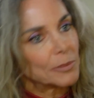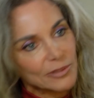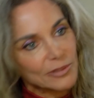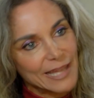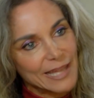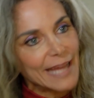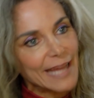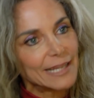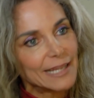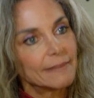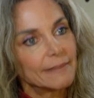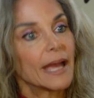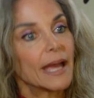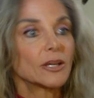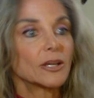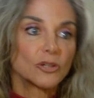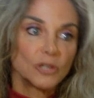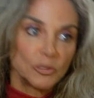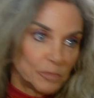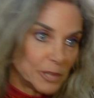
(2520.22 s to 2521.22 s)
are lacking
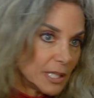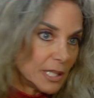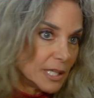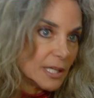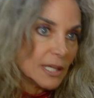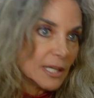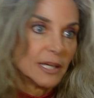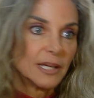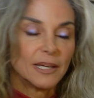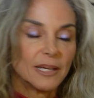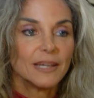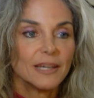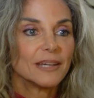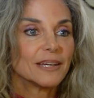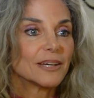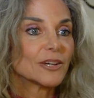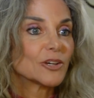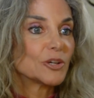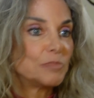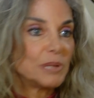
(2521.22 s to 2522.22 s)
that could be
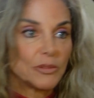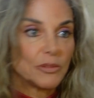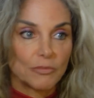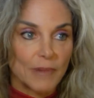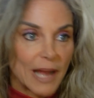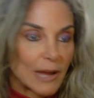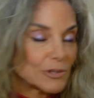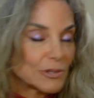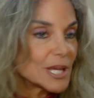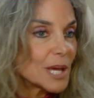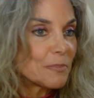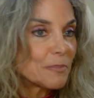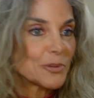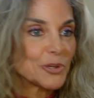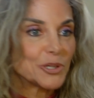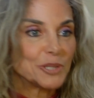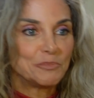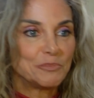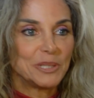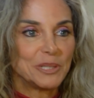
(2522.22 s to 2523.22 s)
the Roundup,
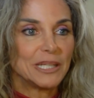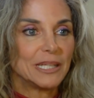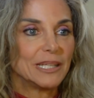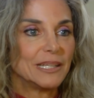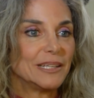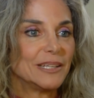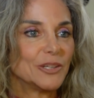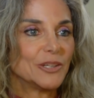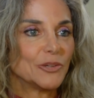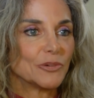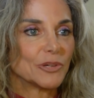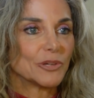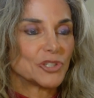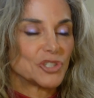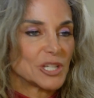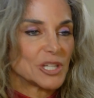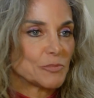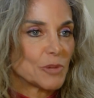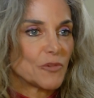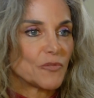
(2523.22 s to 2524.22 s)
could be
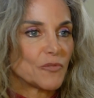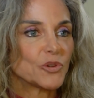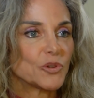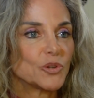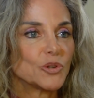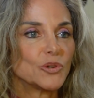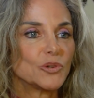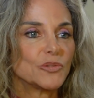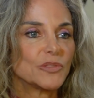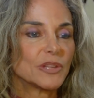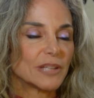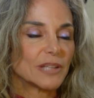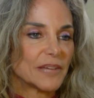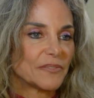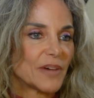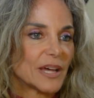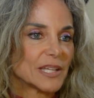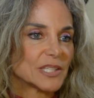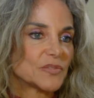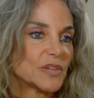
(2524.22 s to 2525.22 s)
GMO food, the
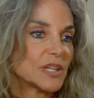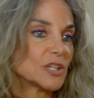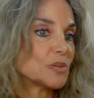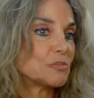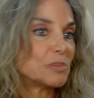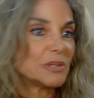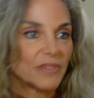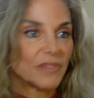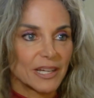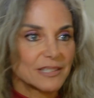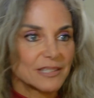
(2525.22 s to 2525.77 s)
glyphosate, could be vaccines,